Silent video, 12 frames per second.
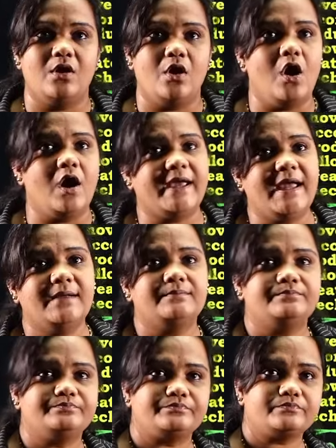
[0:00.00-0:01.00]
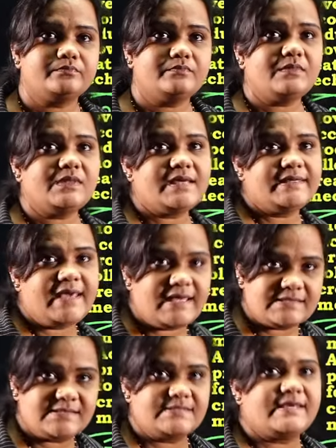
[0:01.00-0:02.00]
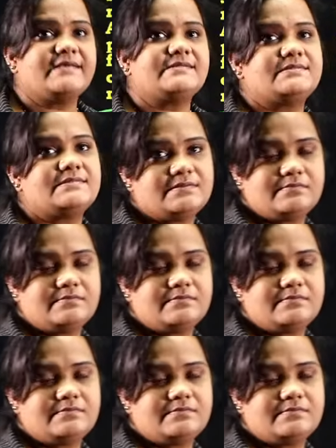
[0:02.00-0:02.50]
Okay, yes, yes.